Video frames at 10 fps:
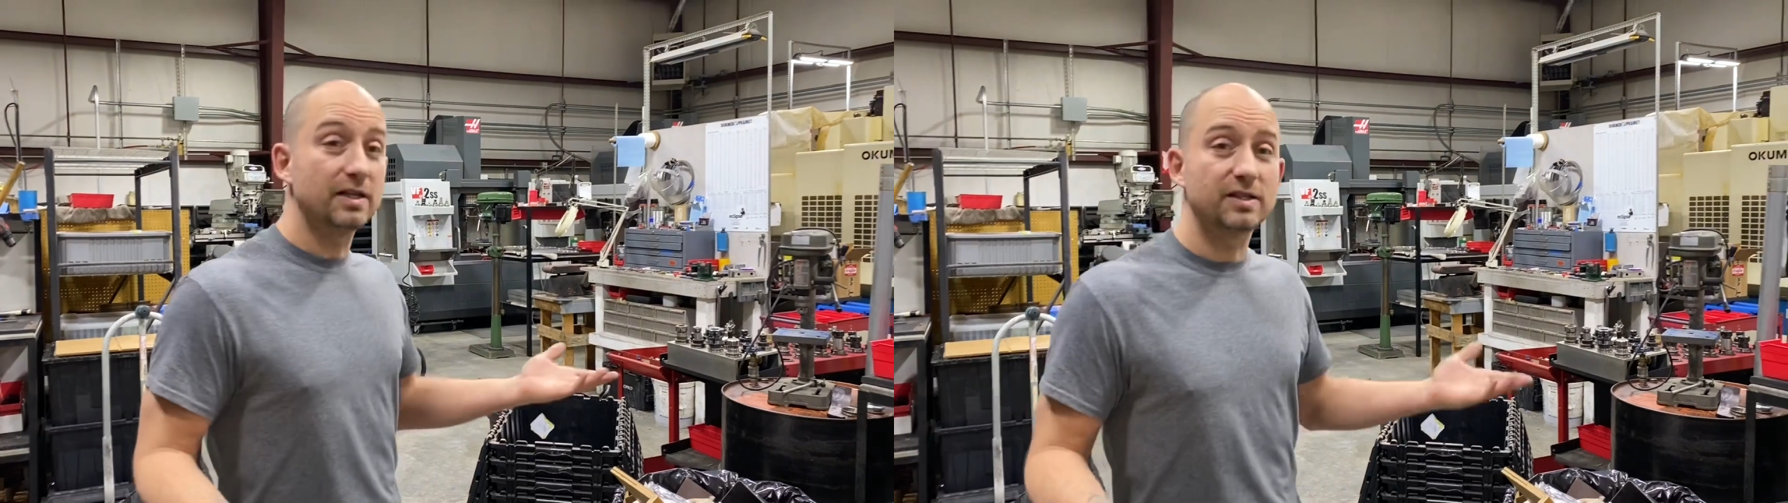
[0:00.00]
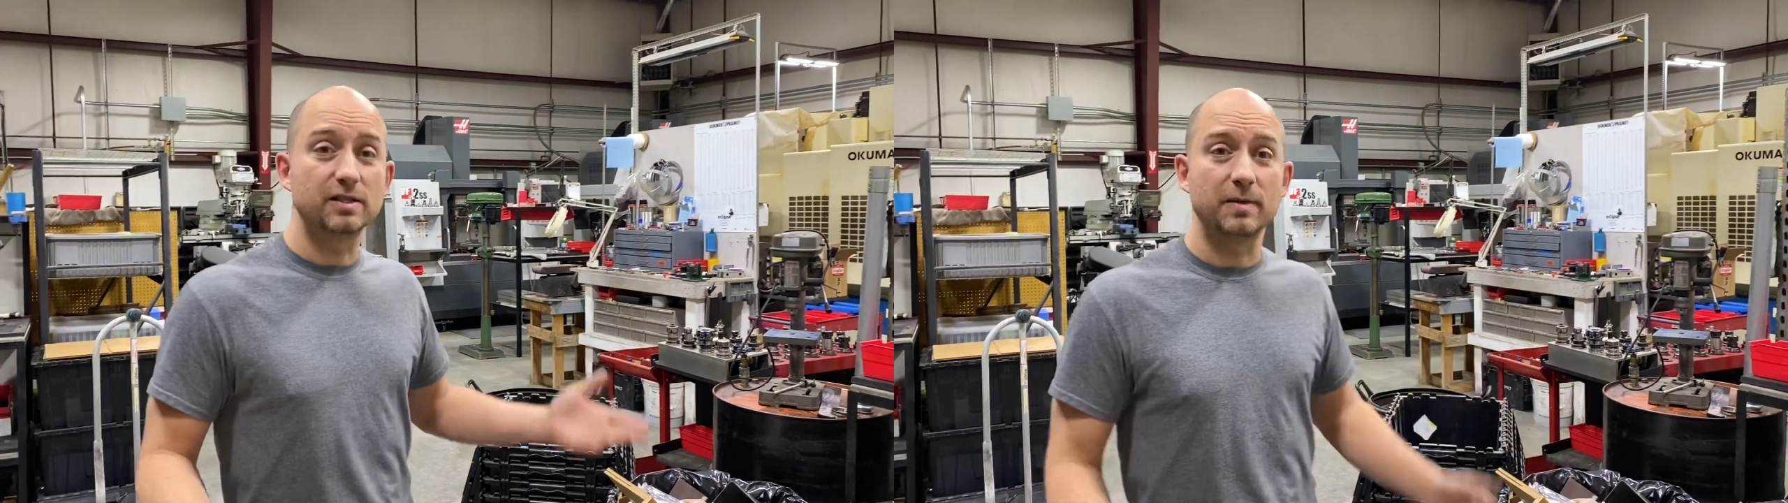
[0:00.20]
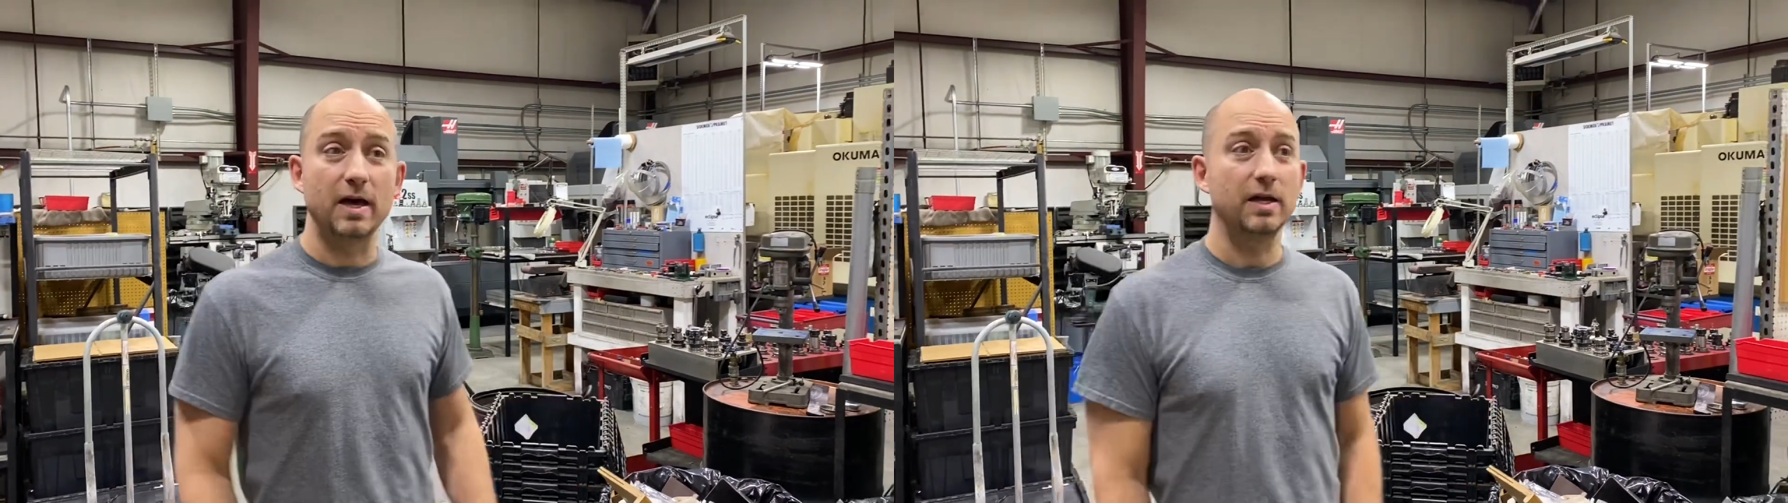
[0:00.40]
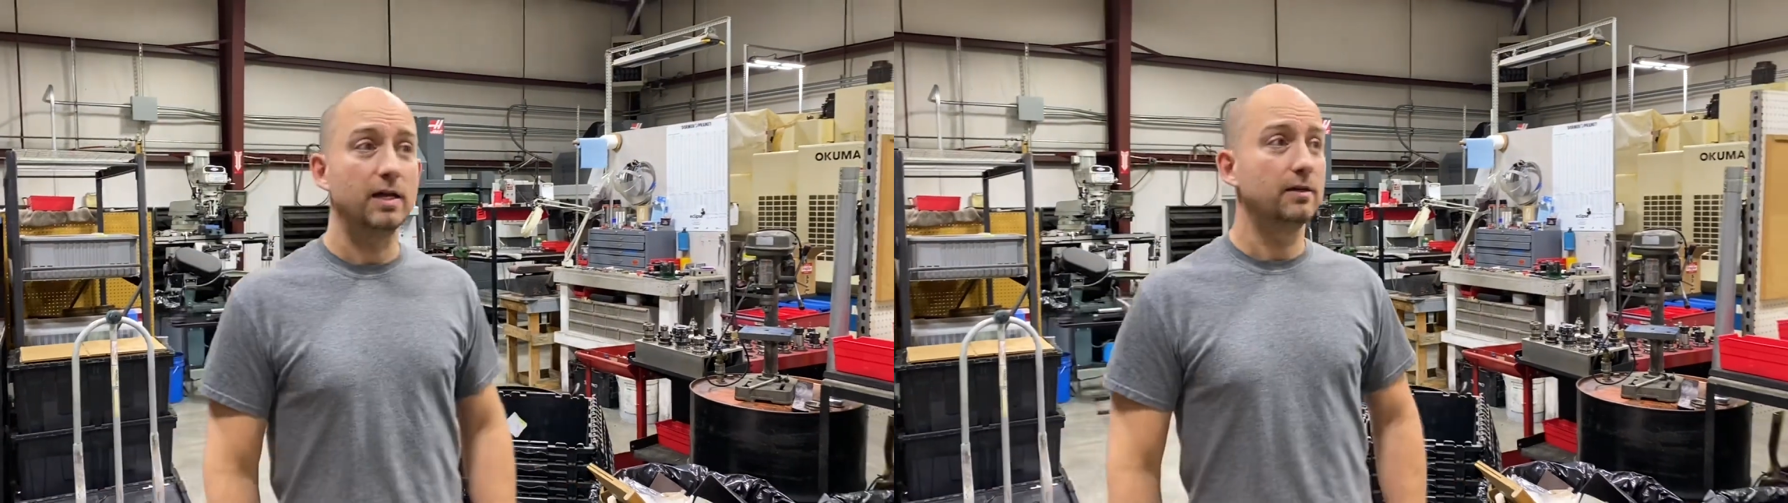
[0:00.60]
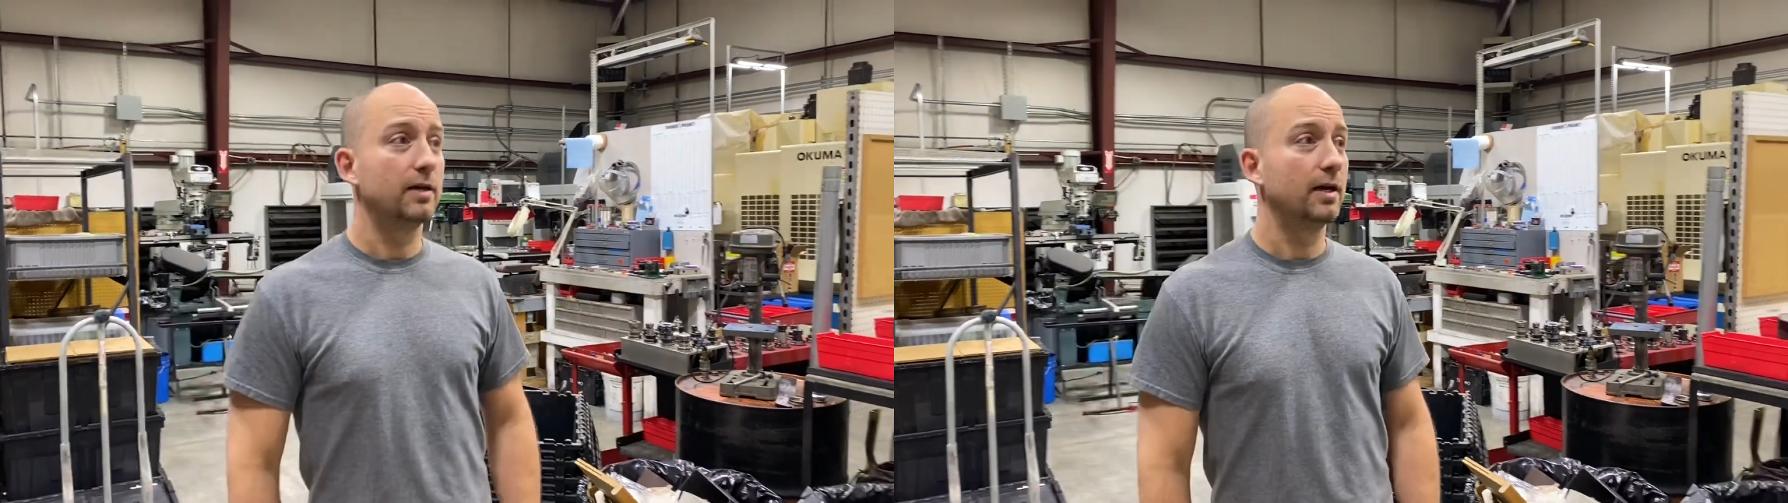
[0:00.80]
that's about it.
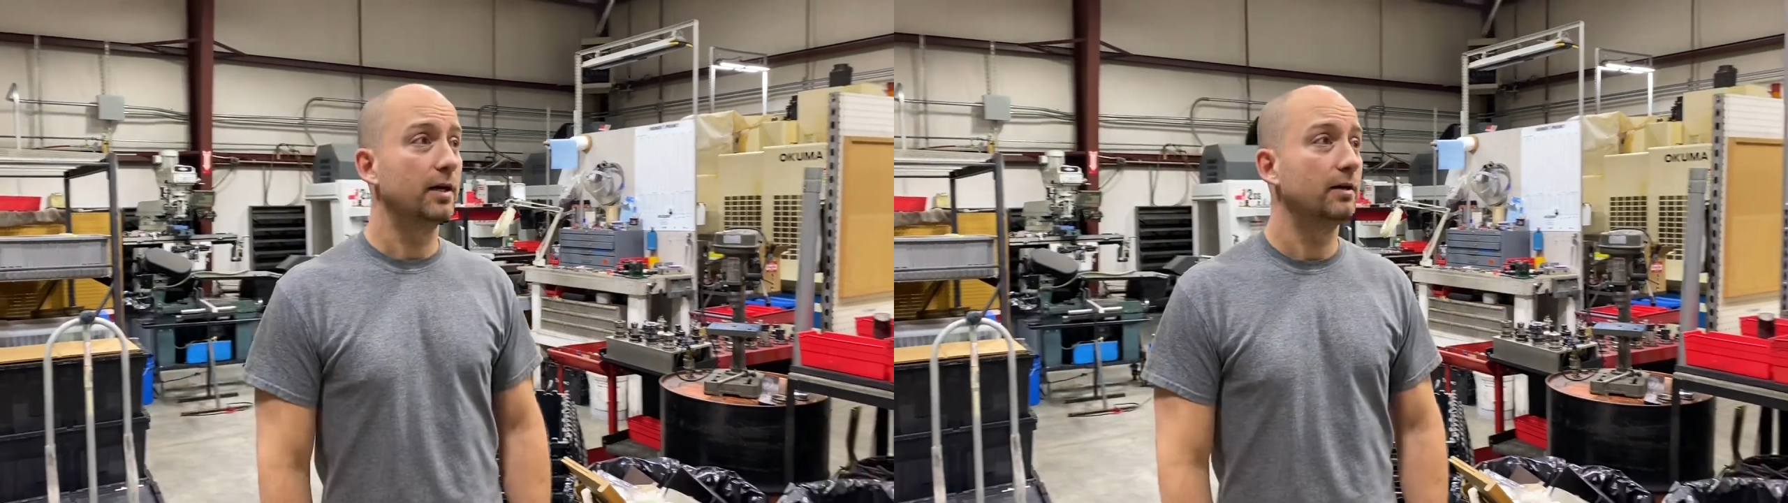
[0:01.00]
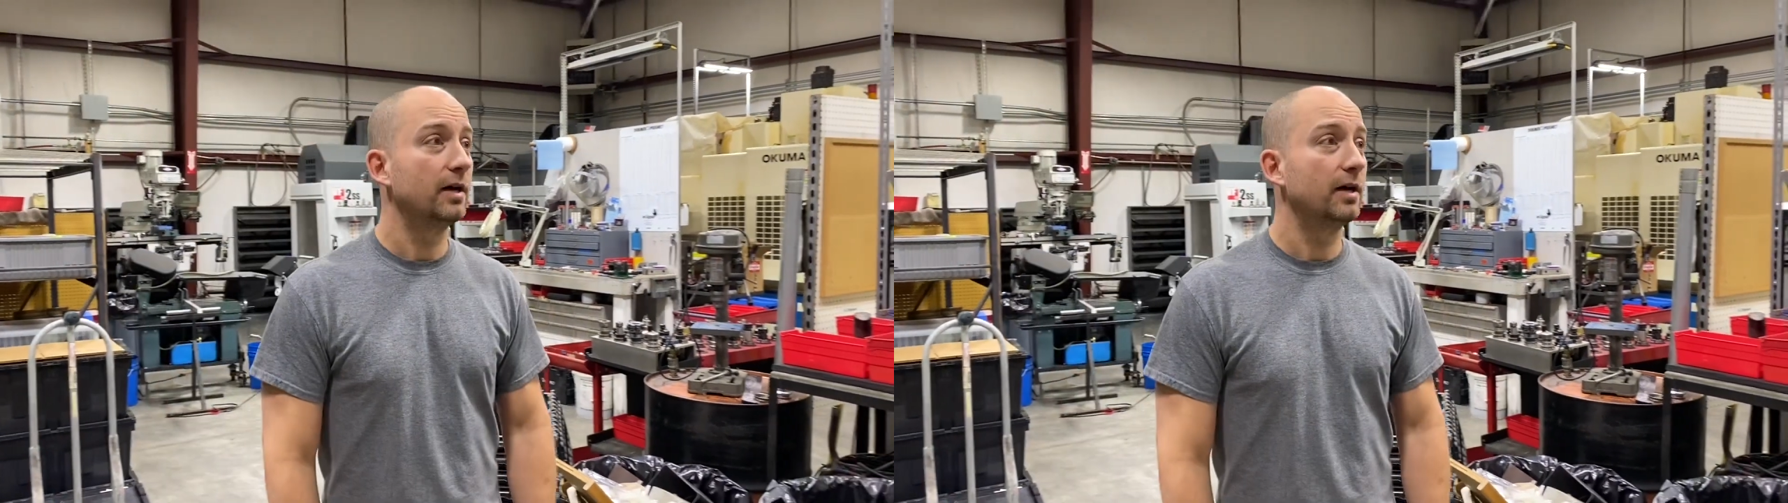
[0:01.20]
I